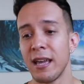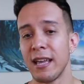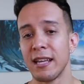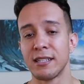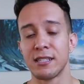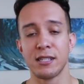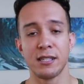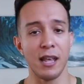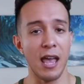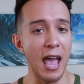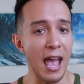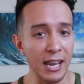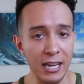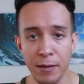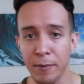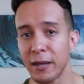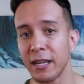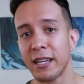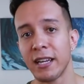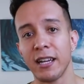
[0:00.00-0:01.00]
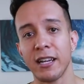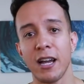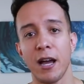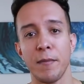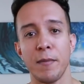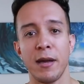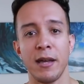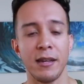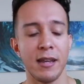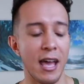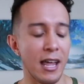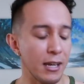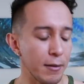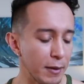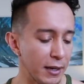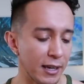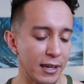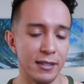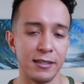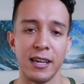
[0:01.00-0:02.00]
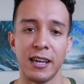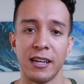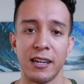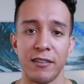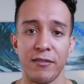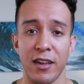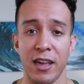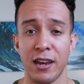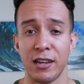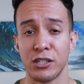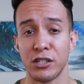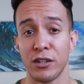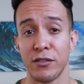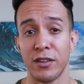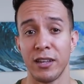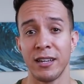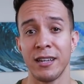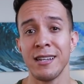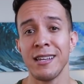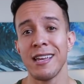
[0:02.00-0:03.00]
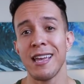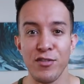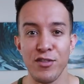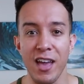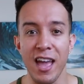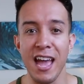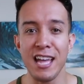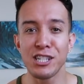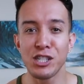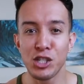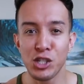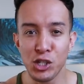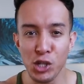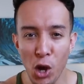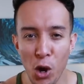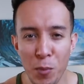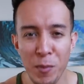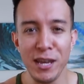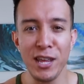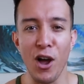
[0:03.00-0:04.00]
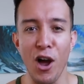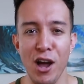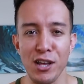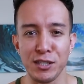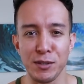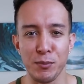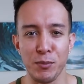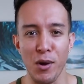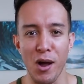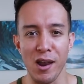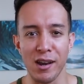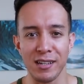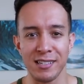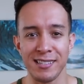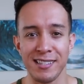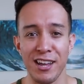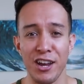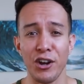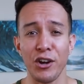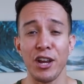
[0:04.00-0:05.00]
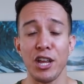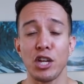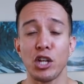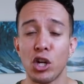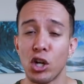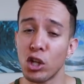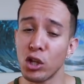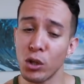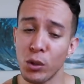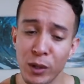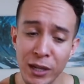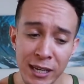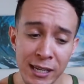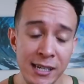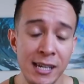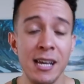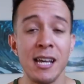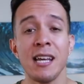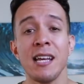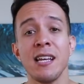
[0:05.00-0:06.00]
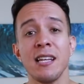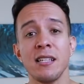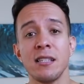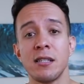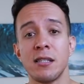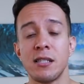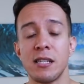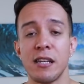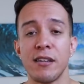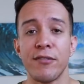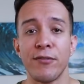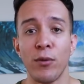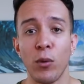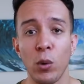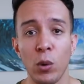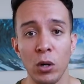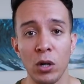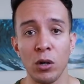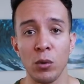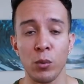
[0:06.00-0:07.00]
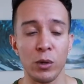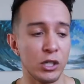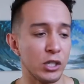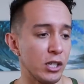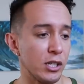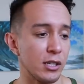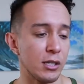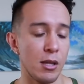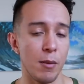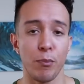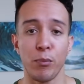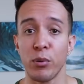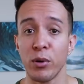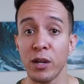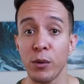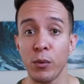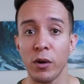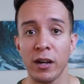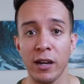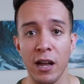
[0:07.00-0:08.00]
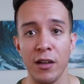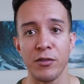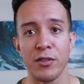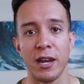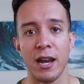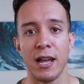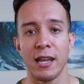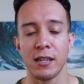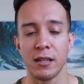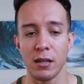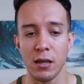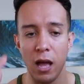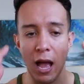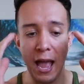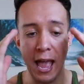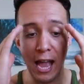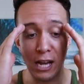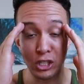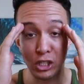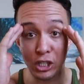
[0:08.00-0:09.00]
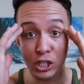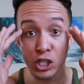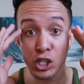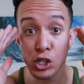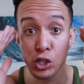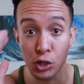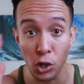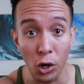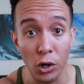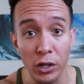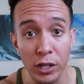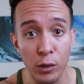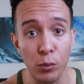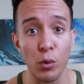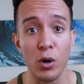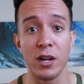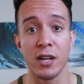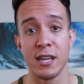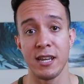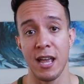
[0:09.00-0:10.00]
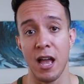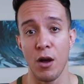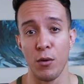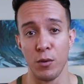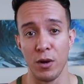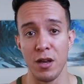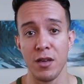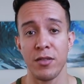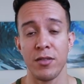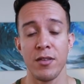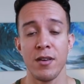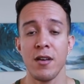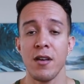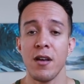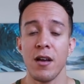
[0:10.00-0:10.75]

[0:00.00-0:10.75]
It's anybody can come in, anybody can take an advantage of it. They had so many awesome products there, including C4, which is the pre-workout that I, I actually started working out with.